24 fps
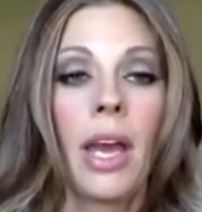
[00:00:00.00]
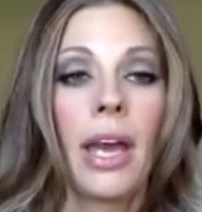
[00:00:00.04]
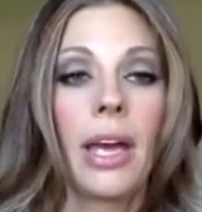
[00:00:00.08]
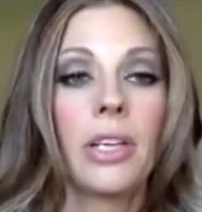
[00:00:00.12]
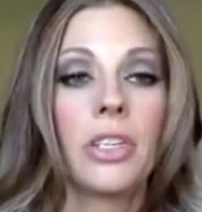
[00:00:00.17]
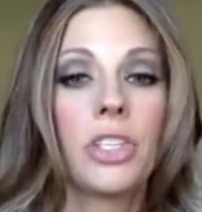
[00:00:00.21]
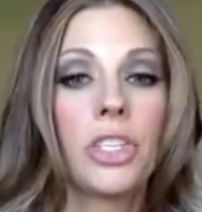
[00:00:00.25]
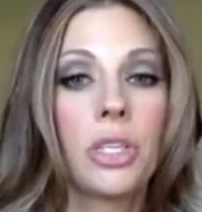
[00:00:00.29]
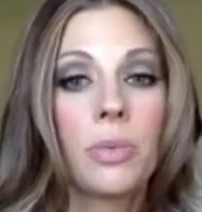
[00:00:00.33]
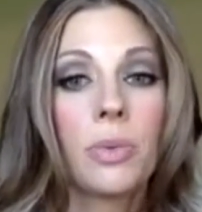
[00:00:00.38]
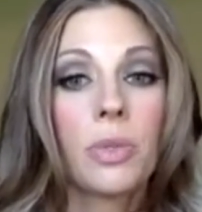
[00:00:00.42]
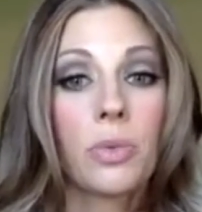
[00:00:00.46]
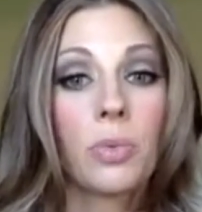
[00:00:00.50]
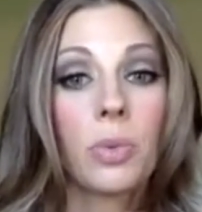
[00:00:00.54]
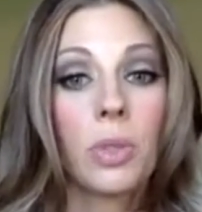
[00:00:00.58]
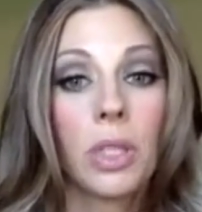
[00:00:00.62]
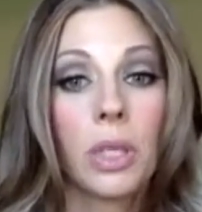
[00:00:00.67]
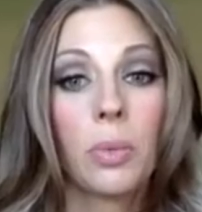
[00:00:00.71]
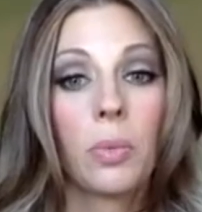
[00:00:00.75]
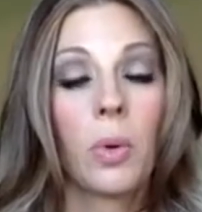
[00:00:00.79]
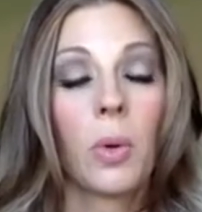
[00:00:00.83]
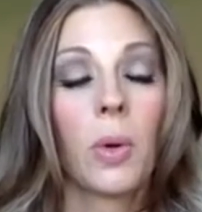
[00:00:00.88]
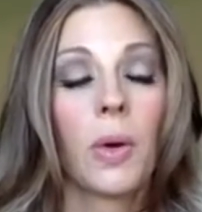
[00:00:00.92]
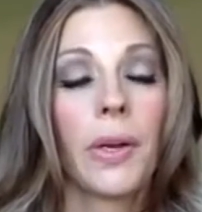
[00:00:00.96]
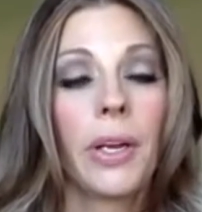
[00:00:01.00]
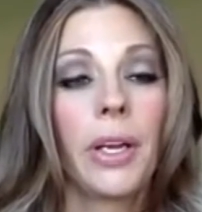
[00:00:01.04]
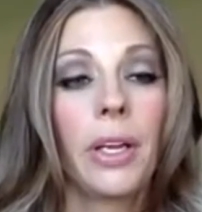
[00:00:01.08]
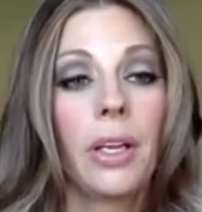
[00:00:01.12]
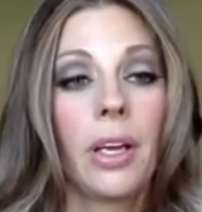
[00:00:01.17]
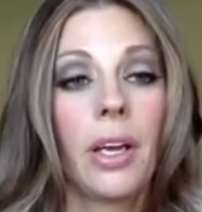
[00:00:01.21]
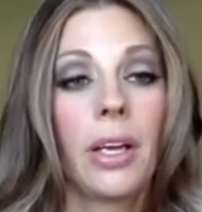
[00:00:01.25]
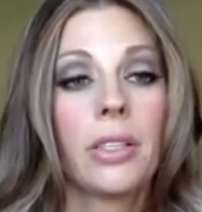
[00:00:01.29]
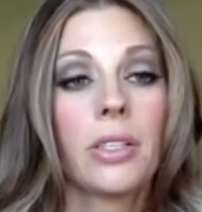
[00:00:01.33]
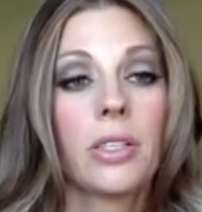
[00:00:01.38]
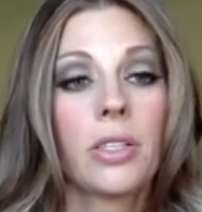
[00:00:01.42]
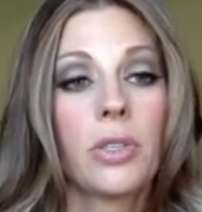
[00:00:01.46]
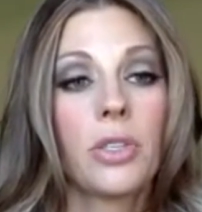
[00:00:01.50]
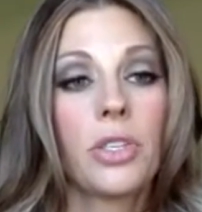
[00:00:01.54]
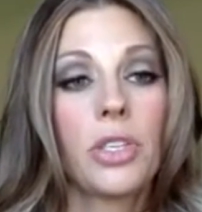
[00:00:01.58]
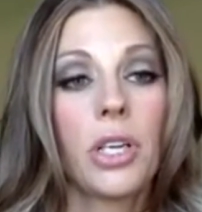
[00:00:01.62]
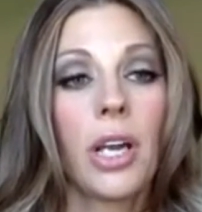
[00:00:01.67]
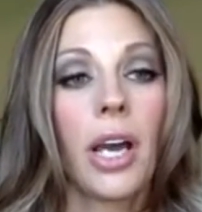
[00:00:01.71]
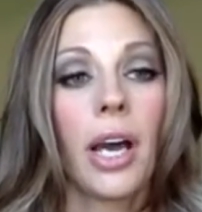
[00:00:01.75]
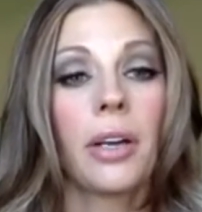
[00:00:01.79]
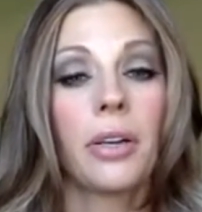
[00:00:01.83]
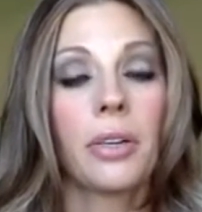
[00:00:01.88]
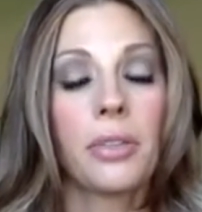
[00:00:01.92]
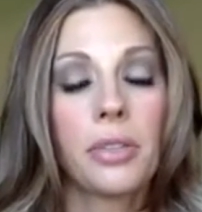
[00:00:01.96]
And she was really worried. And so
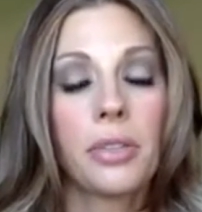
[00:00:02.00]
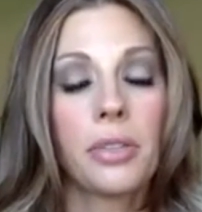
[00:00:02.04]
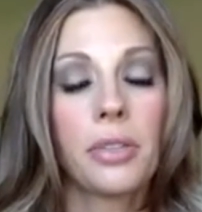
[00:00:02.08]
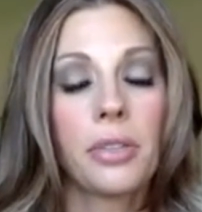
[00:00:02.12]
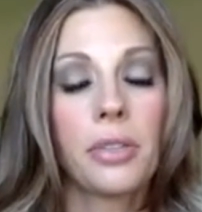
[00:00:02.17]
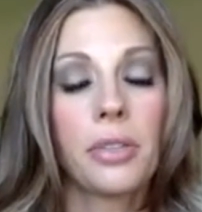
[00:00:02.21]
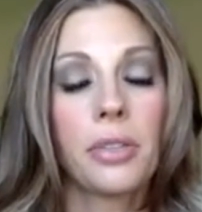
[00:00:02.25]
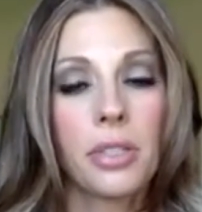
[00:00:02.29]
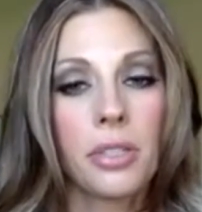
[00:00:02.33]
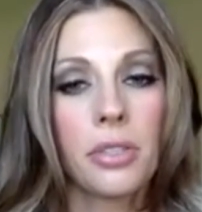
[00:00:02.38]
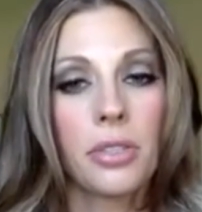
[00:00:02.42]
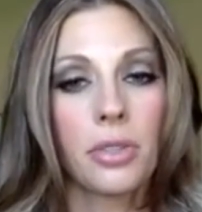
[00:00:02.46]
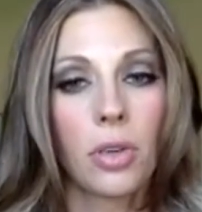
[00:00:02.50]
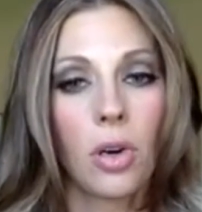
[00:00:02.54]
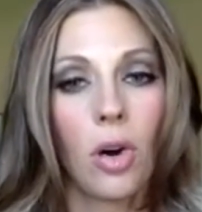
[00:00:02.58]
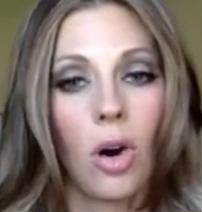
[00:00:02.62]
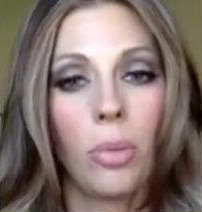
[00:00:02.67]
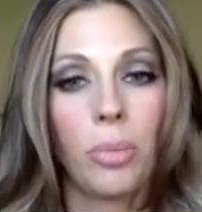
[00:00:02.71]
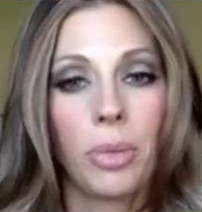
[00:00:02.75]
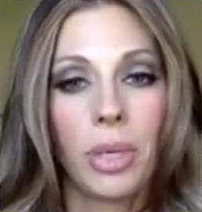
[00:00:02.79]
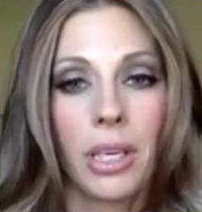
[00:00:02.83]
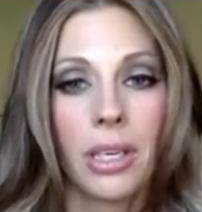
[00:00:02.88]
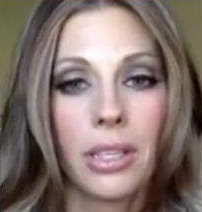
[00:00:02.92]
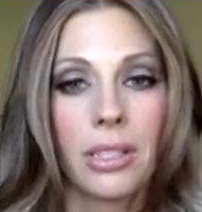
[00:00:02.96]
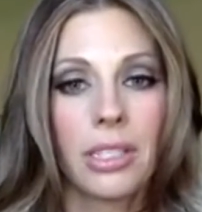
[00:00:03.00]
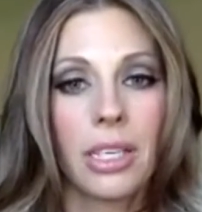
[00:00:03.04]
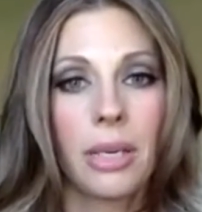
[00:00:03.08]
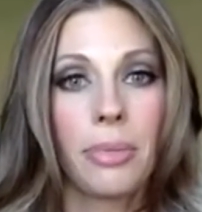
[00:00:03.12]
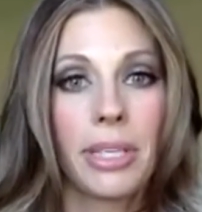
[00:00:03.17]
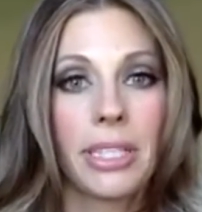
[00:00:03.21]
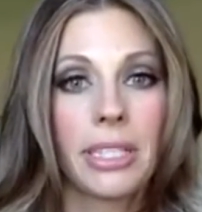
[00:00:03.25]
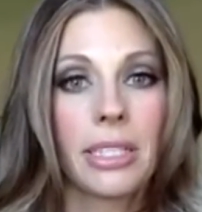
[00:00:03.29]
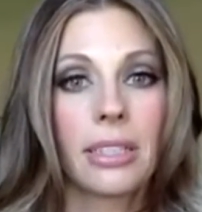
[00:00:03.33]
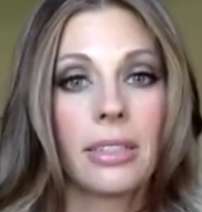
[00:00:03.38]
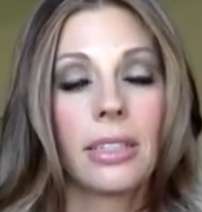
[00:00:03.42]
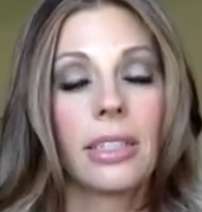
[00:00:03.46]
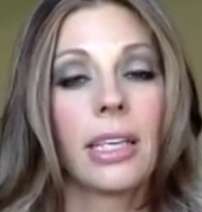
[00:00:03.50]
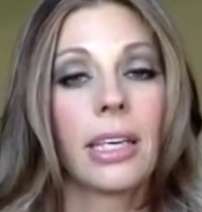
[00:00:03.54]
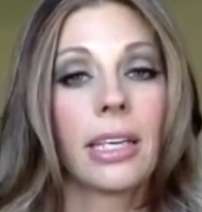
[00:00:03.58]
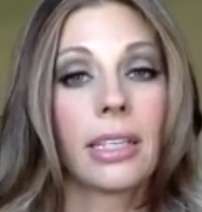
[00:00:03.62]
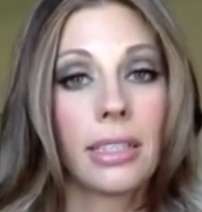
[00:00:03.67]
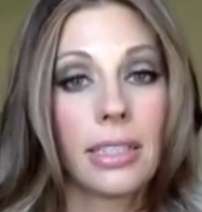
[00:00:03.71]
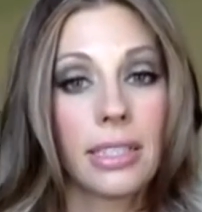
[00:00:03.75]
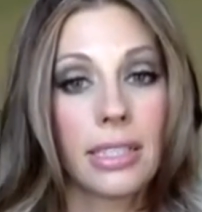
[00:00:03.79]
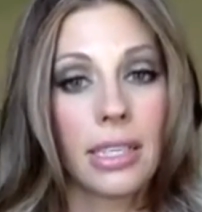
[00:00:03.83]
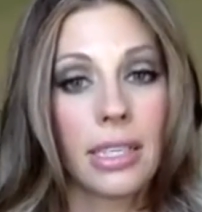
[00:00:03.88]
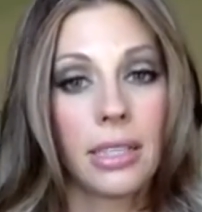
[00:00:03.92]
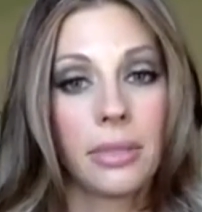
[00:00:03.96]
she had her sister call me and say basically,
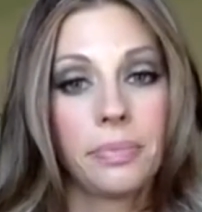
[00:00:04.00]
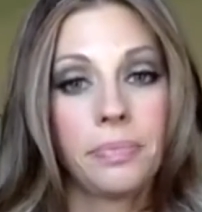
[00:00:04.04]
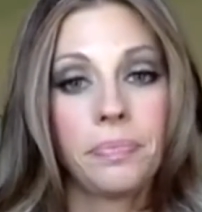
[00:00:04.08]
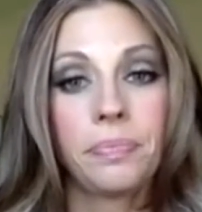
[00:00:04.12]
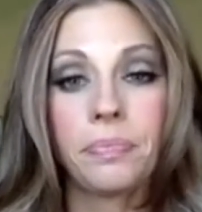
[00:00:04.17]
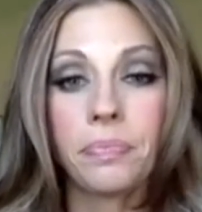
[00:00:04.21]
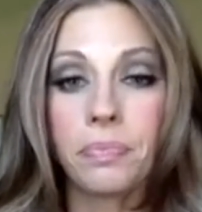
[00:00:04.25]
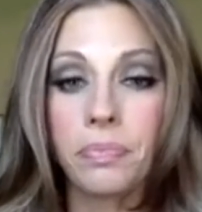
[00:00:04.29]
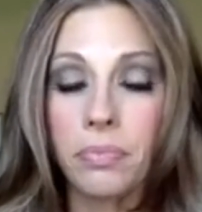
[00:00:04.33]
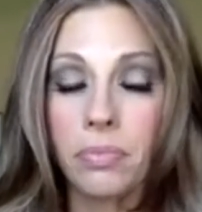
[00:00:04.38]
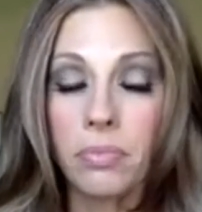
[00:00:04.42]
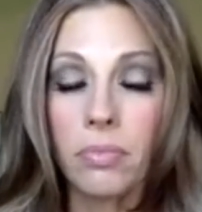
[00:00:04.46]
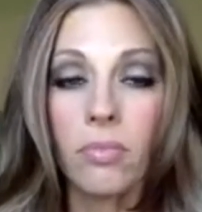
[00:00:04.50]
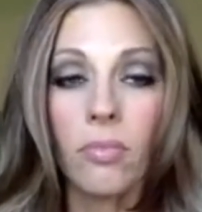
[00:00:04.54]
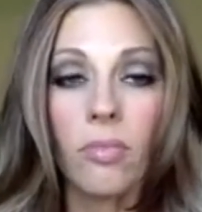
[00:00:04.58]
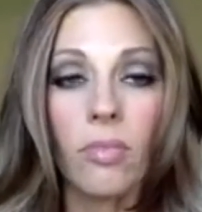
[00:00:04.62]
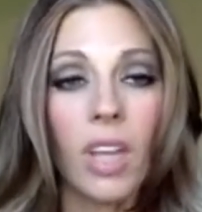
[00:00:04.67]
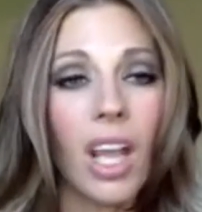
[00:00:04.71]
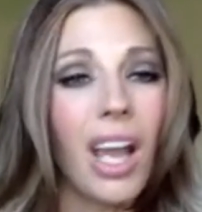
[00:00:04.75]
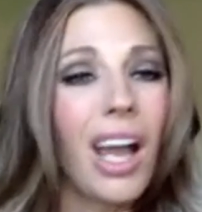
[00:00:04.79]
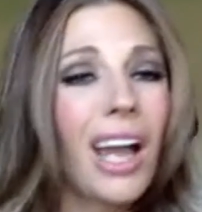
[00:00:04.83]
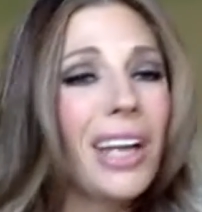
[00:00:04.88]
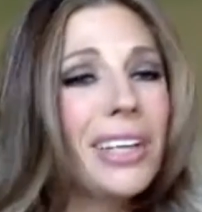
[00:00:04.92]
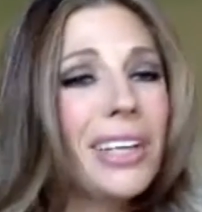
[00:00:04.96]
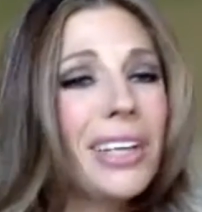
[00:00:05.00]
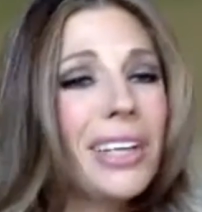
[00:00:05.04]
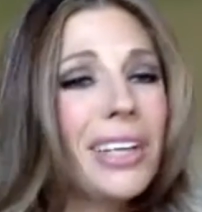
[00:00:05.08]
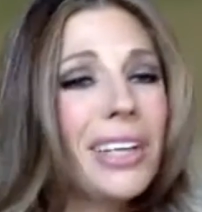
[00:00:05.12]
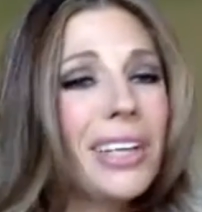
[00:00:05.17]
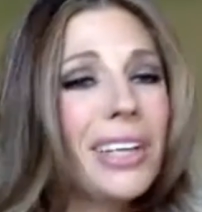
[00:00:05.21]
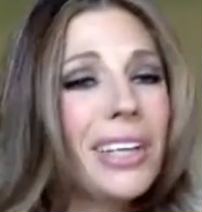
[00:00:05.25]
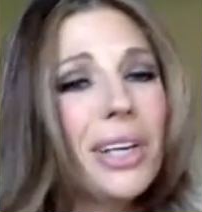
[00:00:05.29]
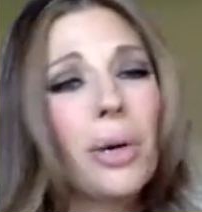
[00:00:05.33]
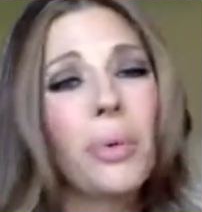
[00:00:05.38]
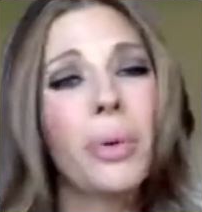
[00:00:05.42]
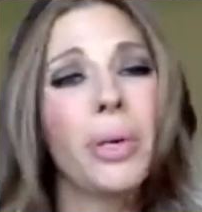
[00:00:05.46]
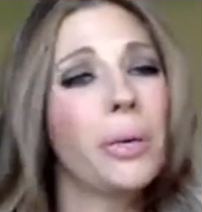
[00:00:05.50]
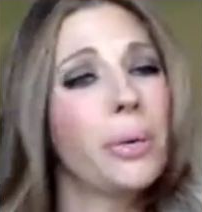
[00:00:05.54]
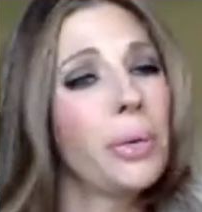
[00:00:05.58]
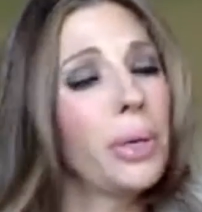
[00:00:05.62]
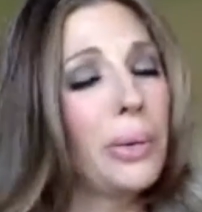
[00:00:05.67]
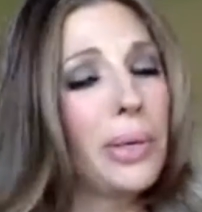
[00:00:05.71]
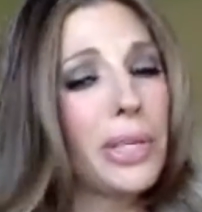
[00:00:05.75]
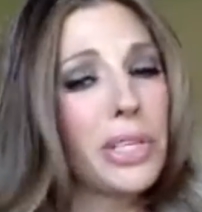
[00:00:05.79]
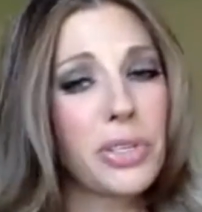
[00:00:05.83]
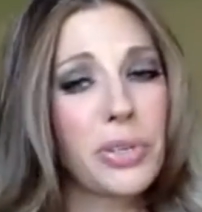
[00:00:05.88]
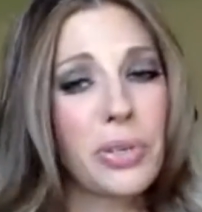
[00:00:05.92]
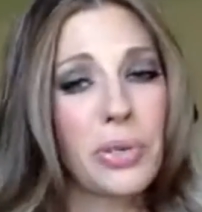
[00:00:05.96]
like, listen, I know we don't
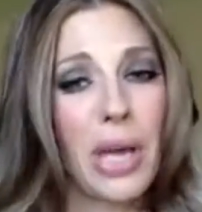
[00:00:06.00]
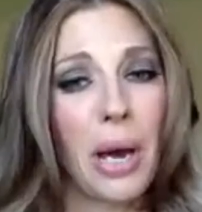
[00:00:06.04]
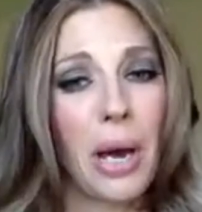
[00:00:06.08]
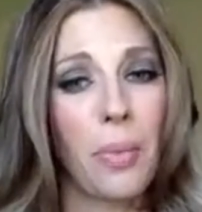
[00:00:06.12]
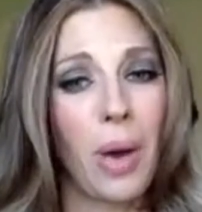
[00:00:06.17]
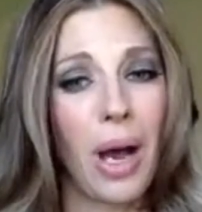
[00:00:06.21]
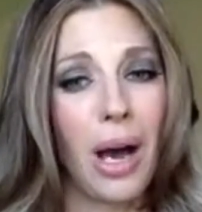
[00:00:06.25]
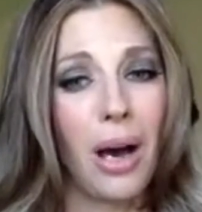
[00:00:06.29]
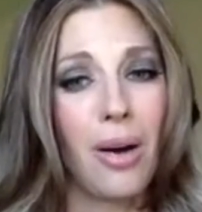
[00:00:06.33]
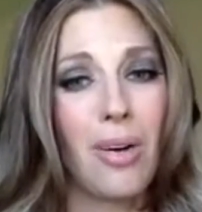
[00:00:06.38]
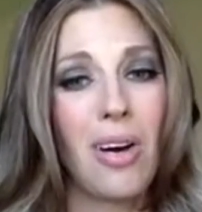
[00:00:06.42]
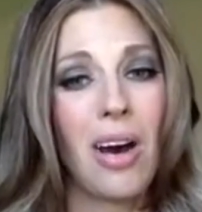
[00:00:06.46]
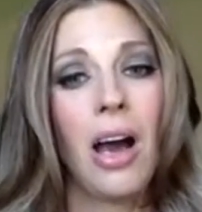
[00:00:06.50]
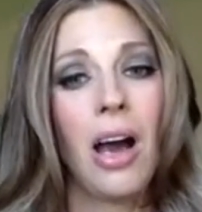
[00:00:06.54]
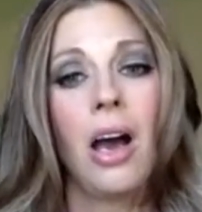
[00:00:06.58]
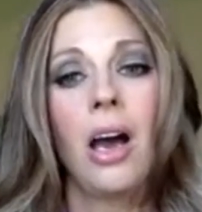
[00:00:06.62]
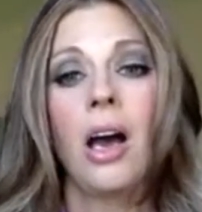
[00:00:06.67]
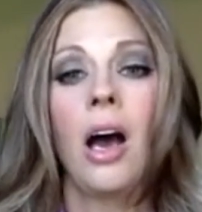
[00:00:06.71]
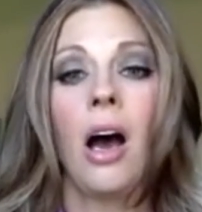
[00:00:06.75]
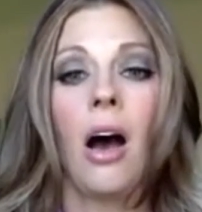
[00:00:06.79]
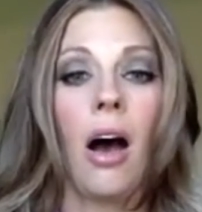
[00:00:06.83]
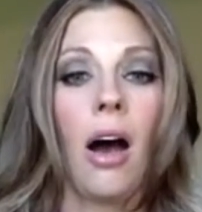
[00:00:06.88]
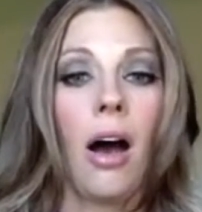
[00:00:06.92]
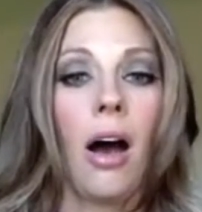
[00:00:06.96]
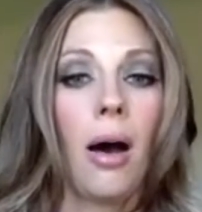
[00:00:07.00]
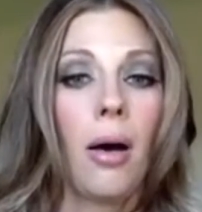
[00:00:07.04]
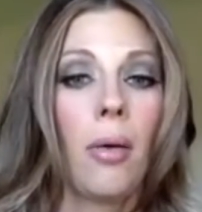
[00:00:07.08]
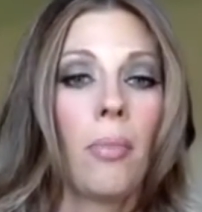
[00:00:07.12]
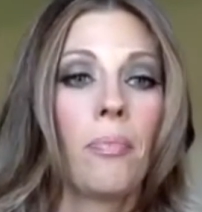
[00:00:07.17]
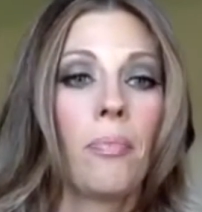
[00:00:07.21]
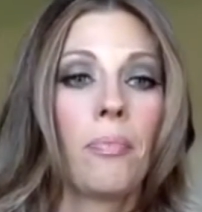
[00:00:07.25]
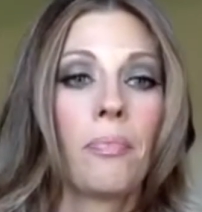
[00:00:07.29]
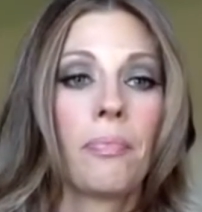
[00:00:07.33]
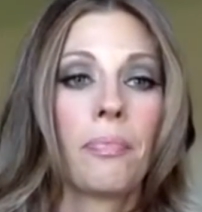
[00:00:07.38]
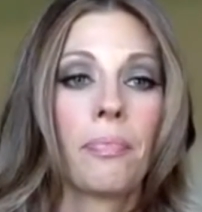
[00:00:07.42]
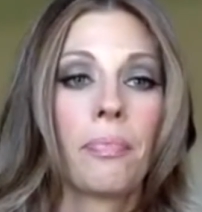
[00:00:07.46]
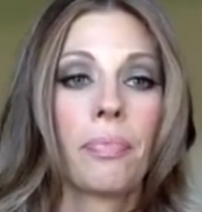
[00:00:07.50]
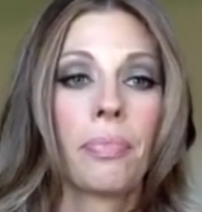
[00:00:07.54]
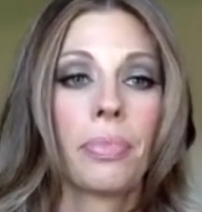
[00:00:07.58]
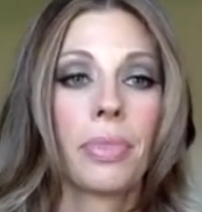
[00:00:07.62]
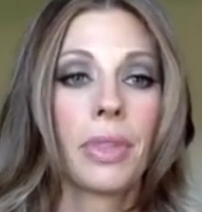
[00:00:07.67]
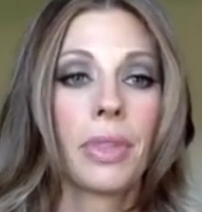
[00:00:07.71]
know each other that well. Um,